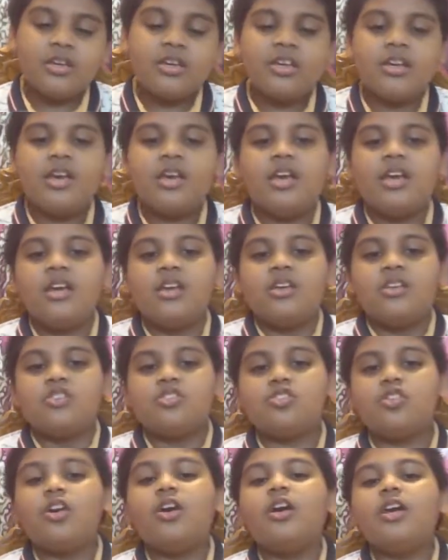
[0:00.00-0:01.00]
So
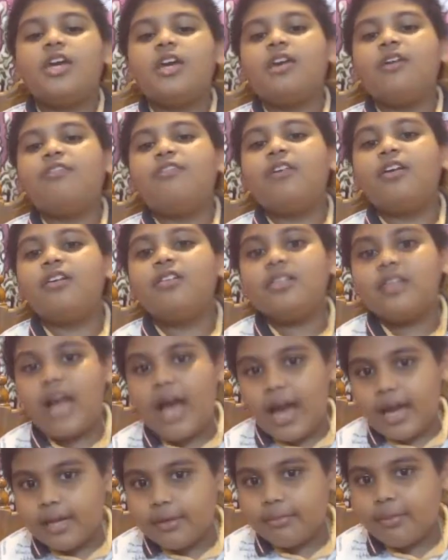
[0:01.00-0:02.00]
if you like my
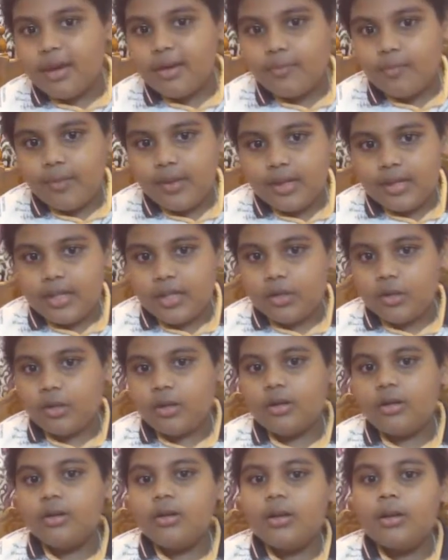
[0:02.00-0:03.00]
video,
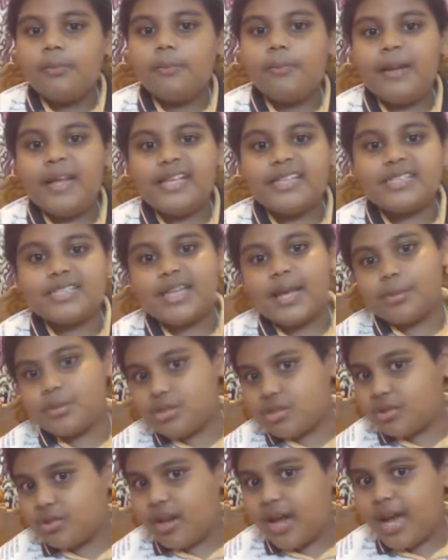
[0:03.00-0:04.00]
please
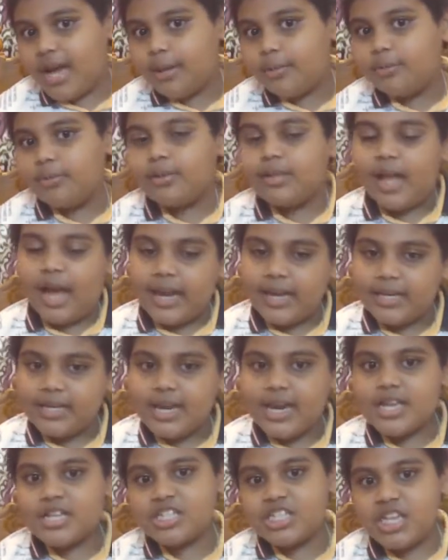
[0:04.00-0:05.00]
subscribe, like and
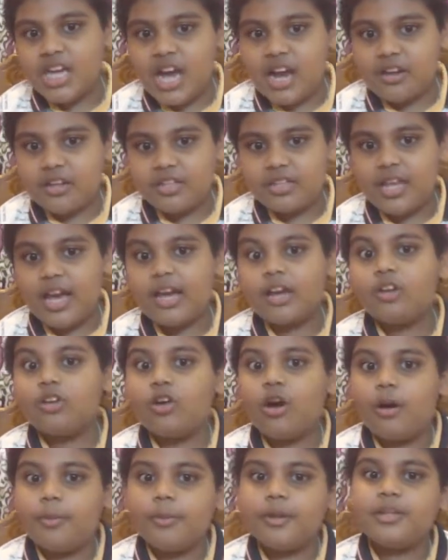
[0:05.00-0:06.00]
share it, and comment
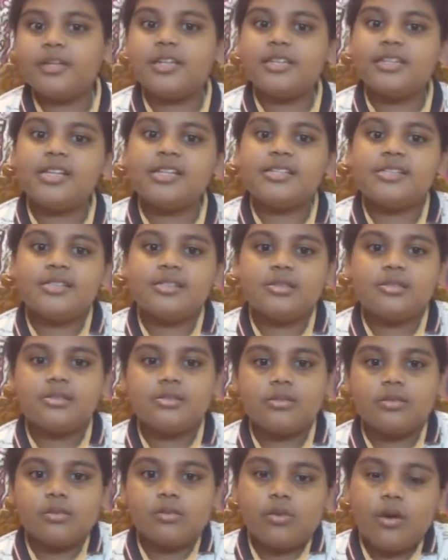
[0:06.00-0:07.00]
in the
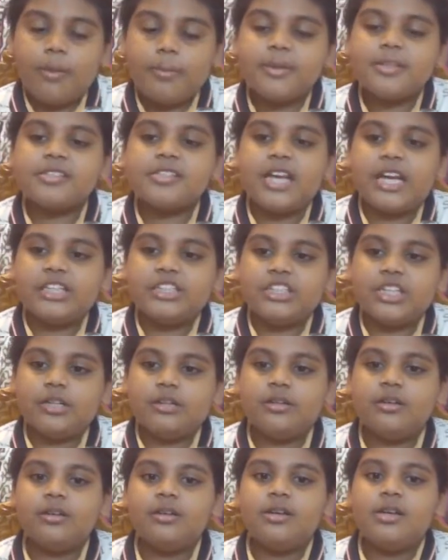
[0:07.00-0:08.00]
comment section.
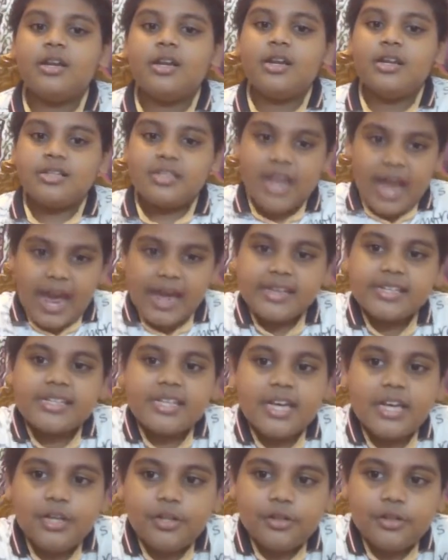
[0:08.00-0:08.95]
Thank you.